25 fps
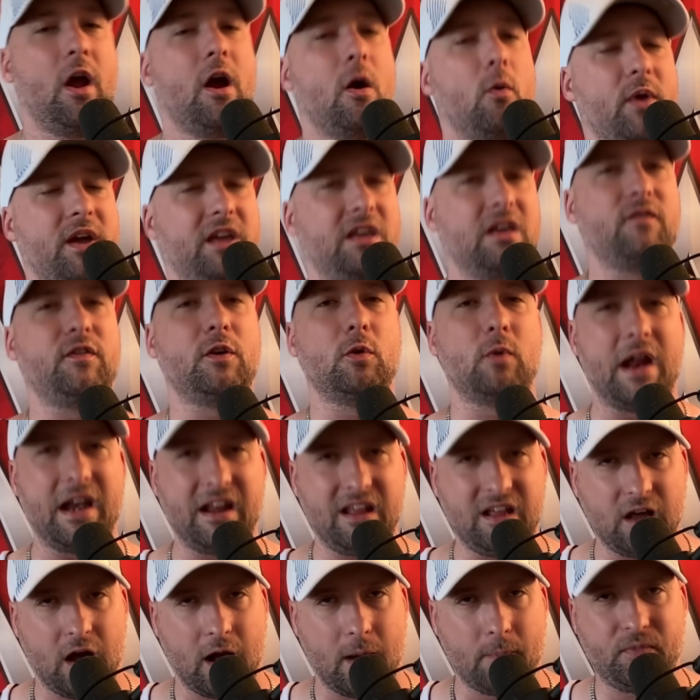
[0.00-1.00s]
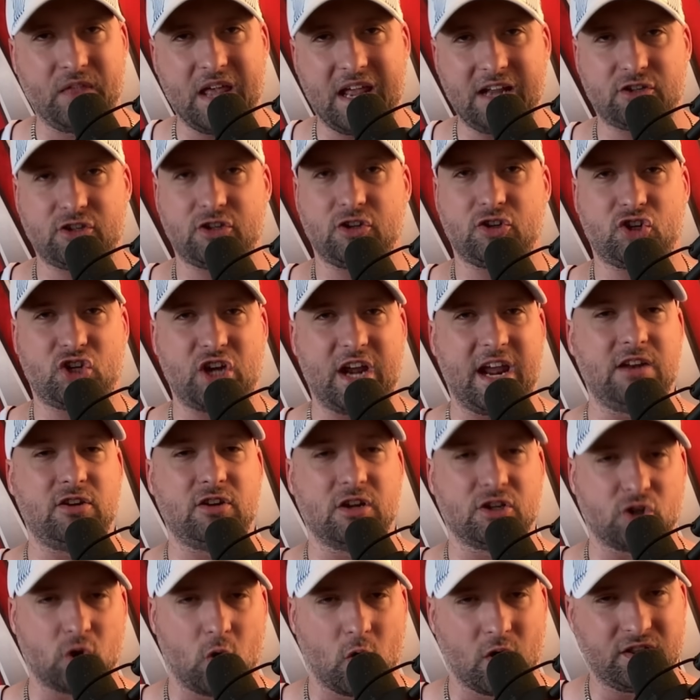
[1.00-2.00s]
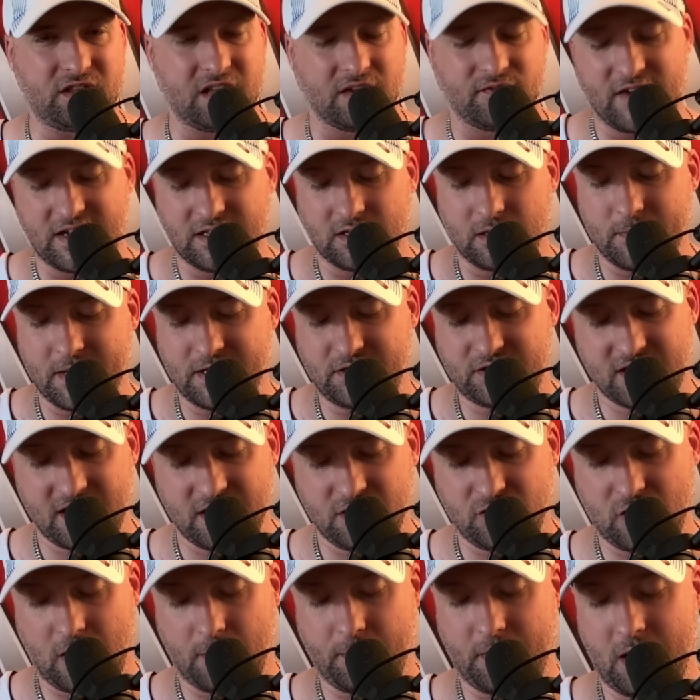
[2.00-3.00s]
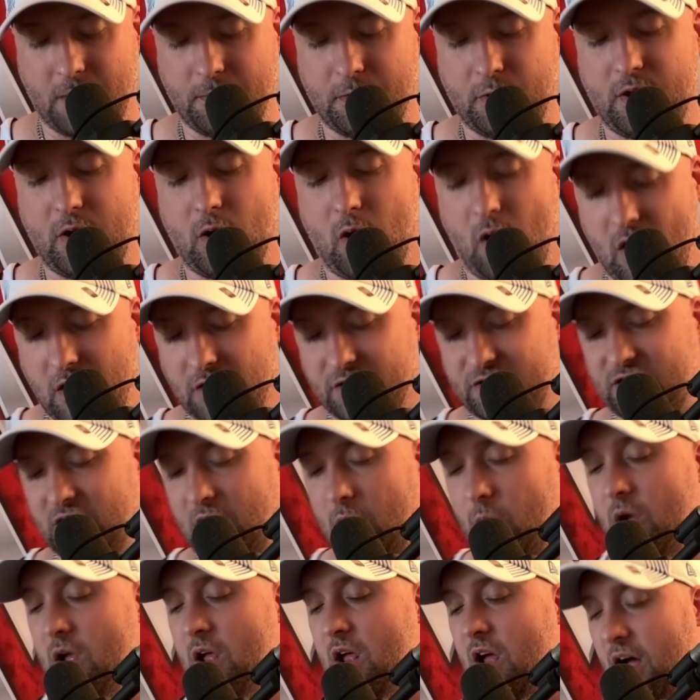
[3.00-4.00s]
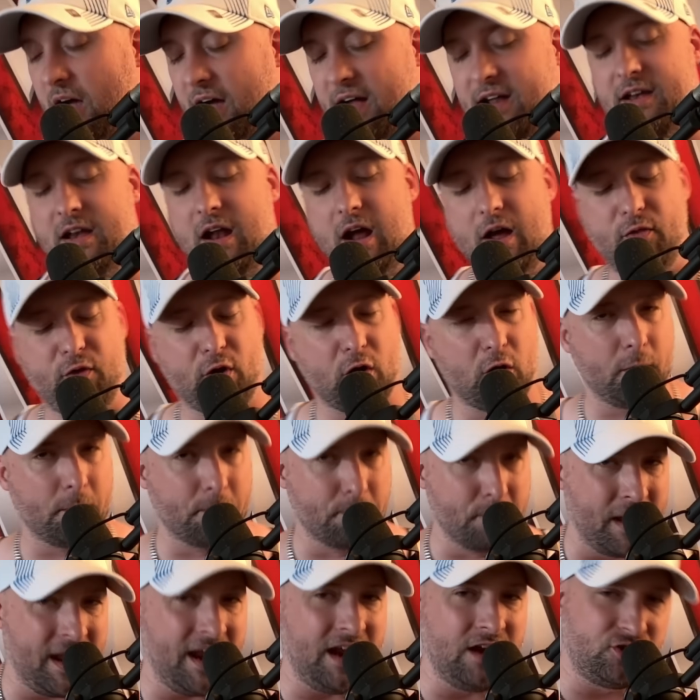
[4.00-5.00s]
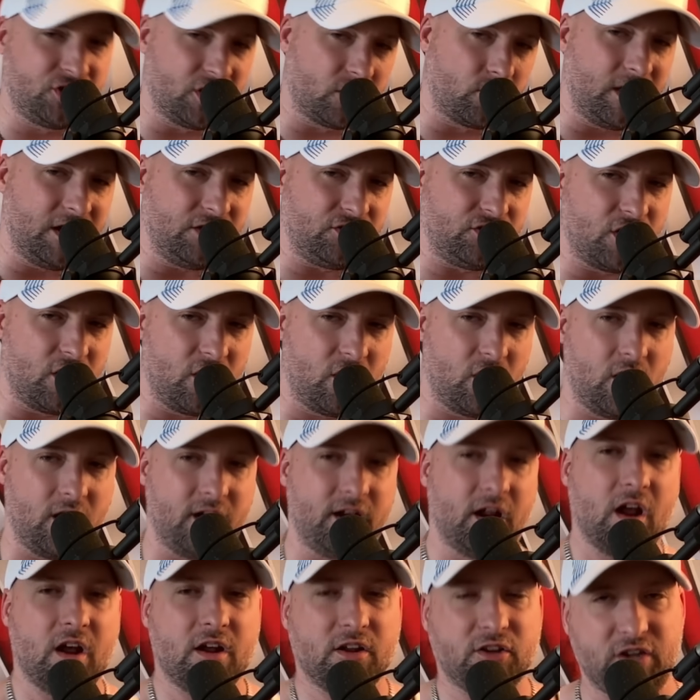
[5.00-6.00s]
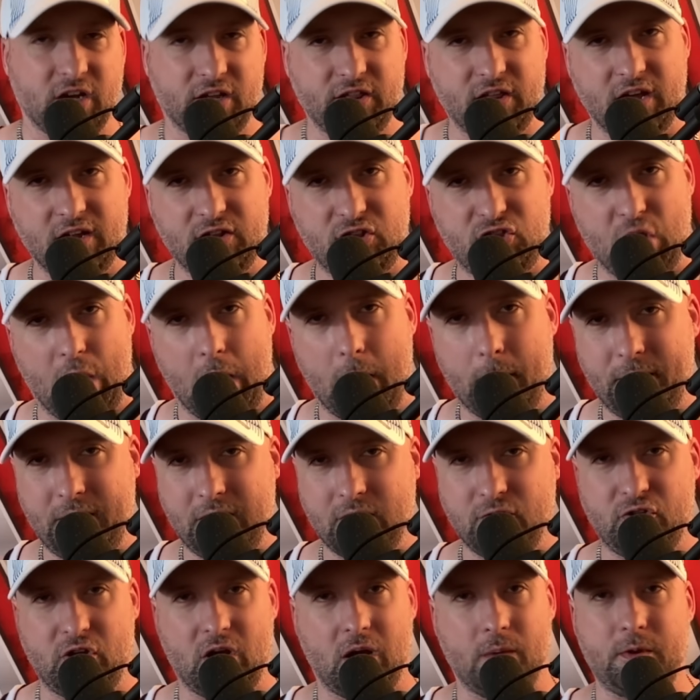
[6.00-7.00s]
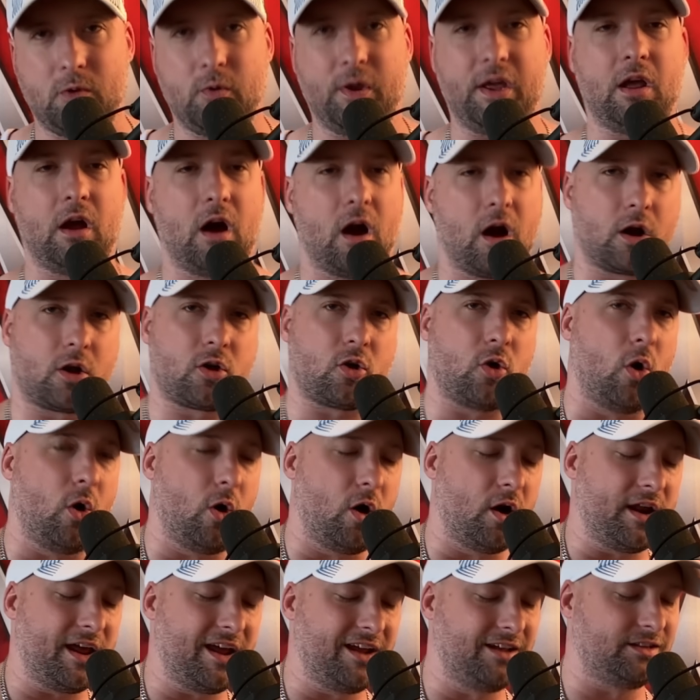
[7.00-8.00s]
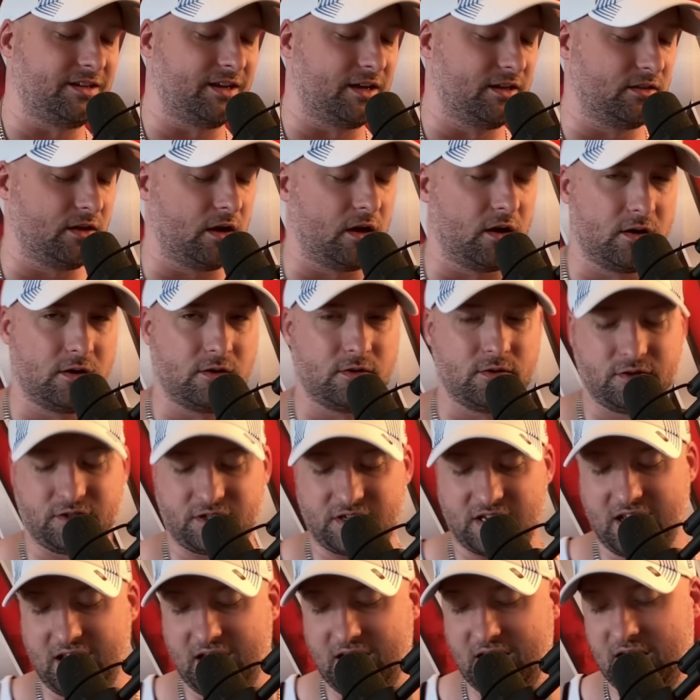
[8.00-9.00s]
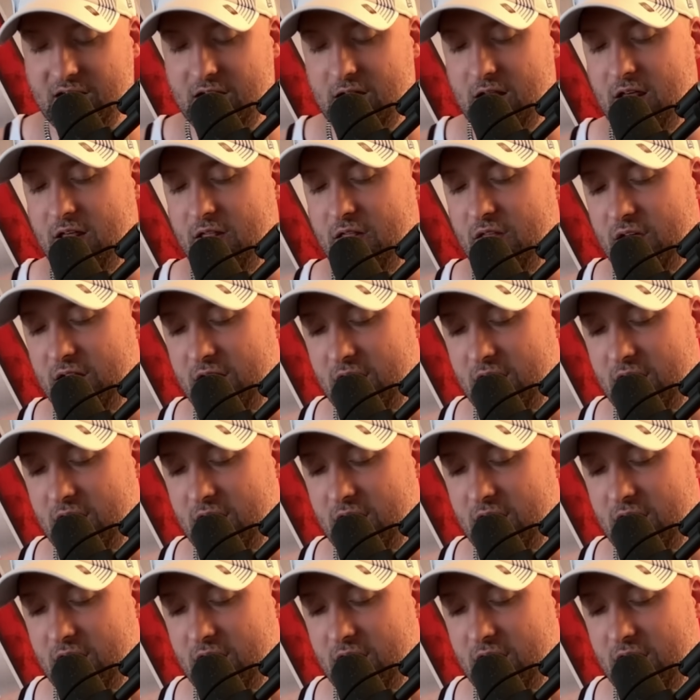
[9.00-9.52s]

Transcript: We give you any updates, changes, or developments in WWE. Also, another major return to the WWE, according to those in the